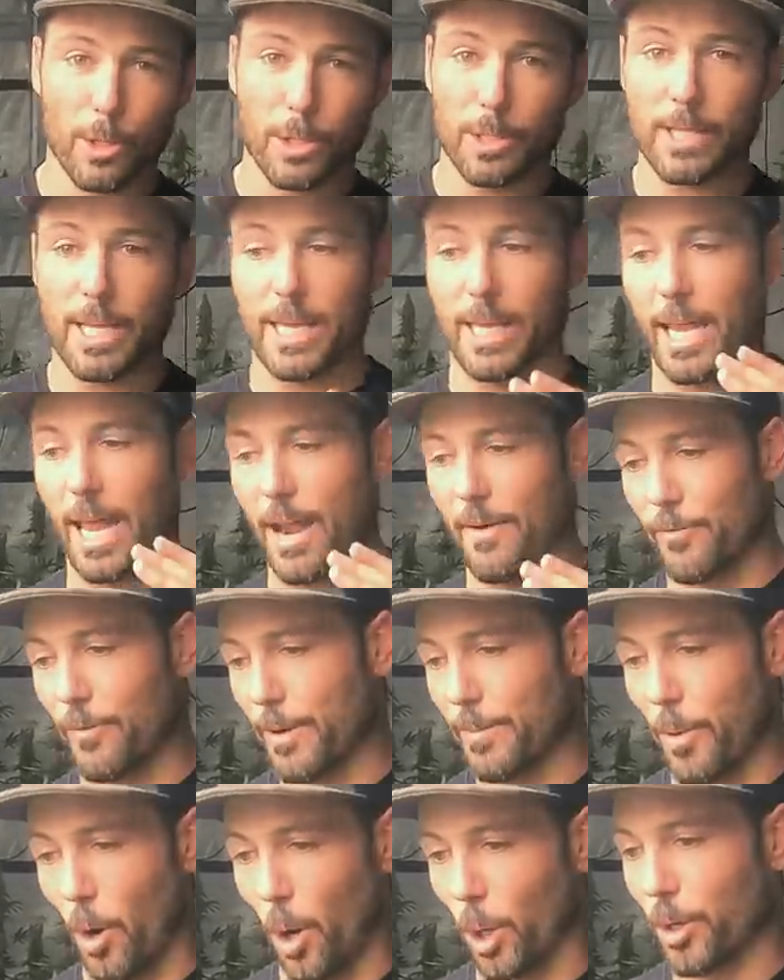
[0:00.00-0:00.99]
You can take
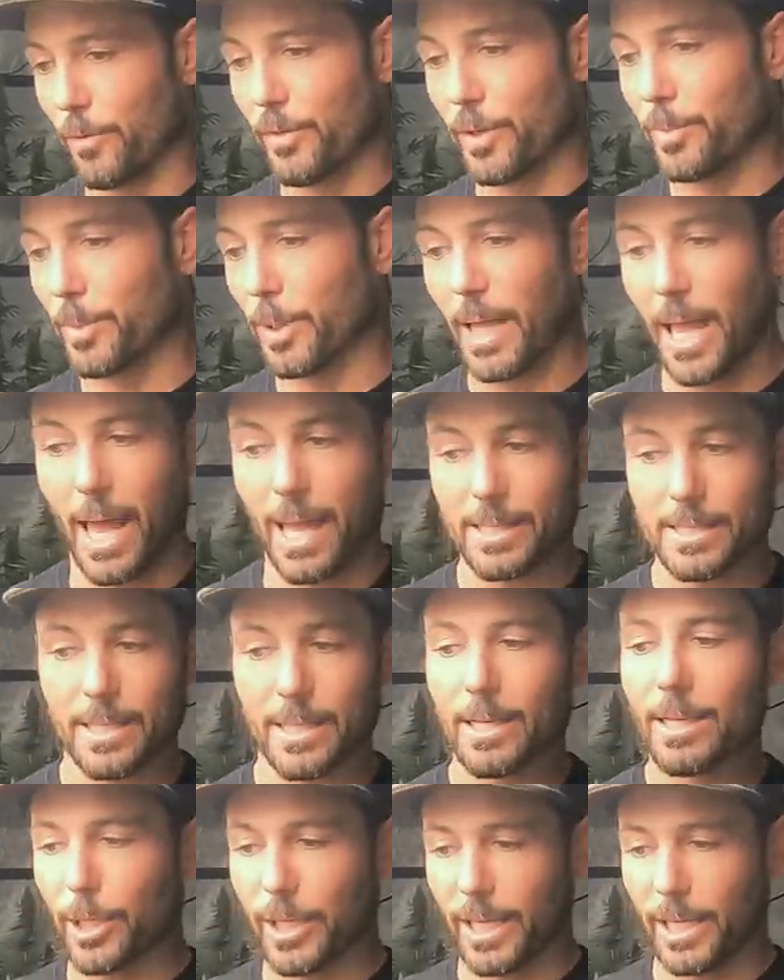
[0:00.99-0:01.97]
every part of the
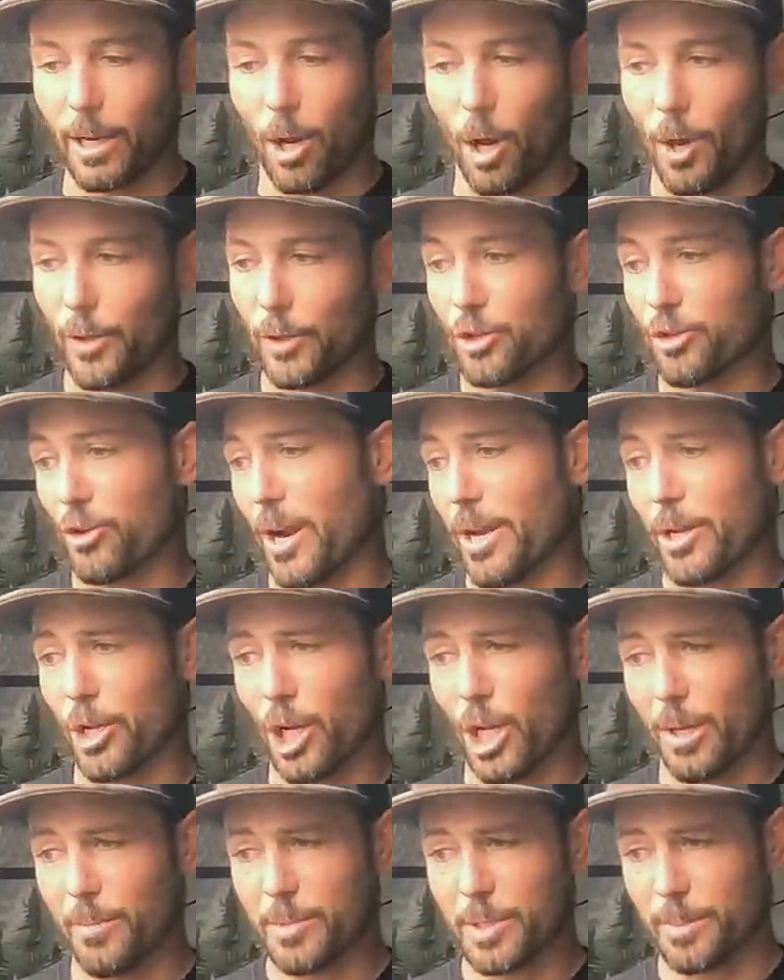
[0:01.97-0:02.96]
plant, look at all the
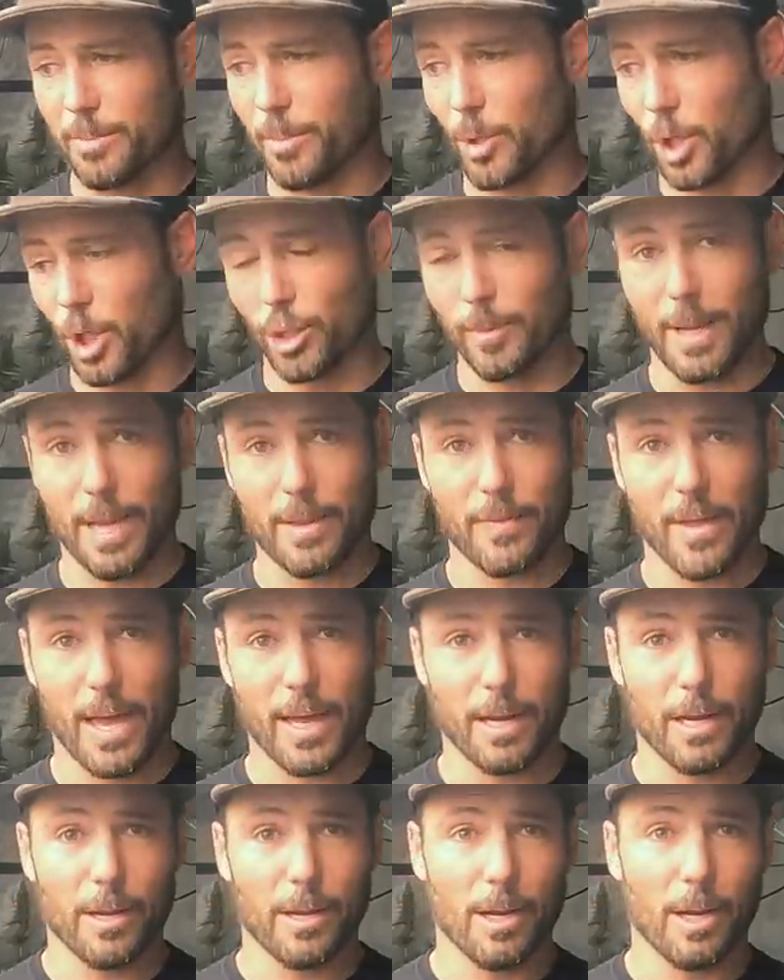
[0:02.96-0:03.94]
trichomes and pull them at
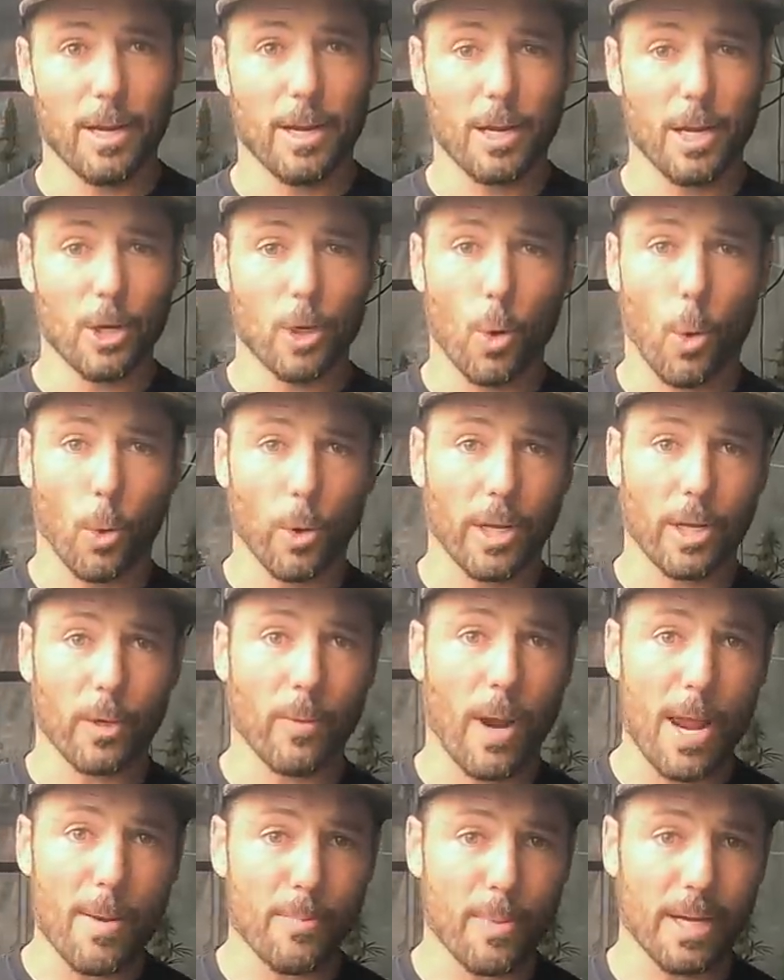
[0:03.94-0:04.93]
that uh, according
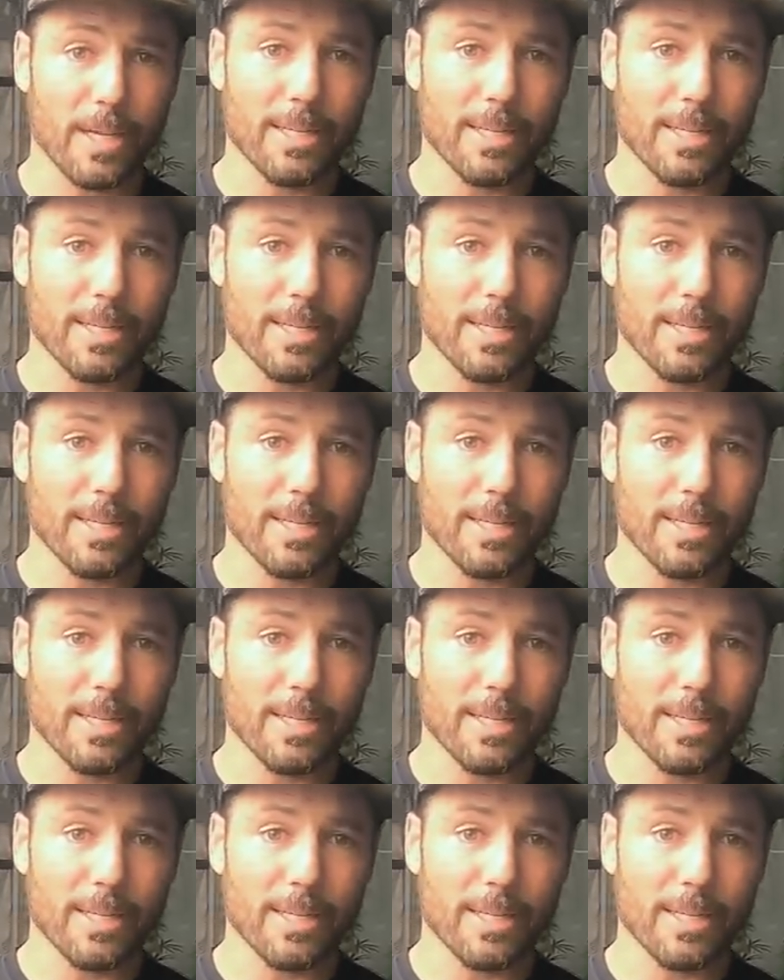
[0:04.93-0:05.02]
rate,